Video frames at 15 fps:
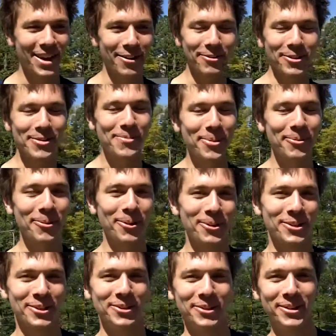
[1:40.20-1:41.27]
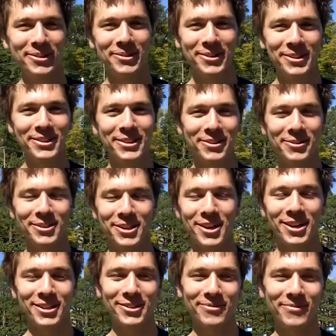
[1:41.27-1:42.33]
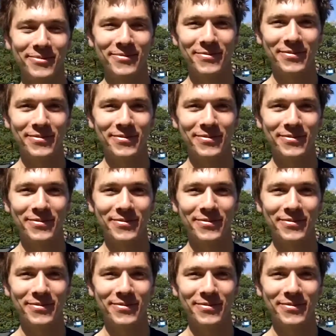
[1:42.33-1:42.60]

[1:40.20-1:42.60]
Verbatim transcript: can't really put words to it. It was, it was awesome.